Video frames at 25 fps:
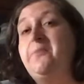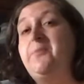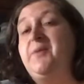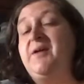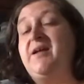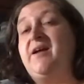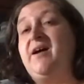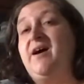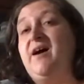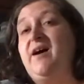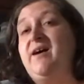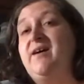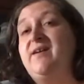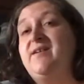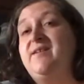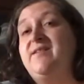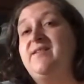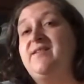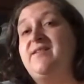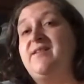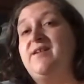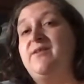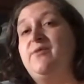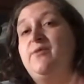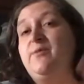
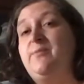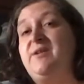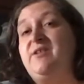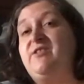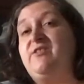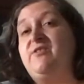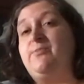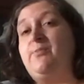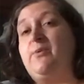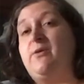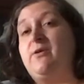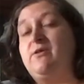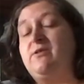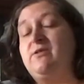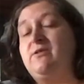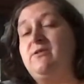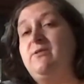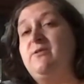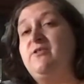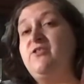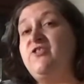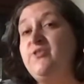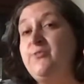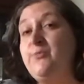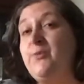because it will be
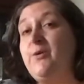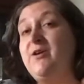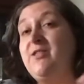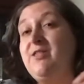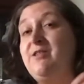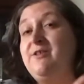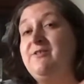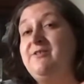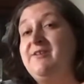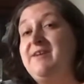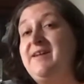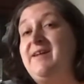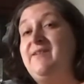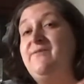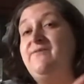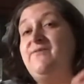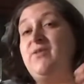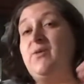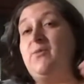spoilery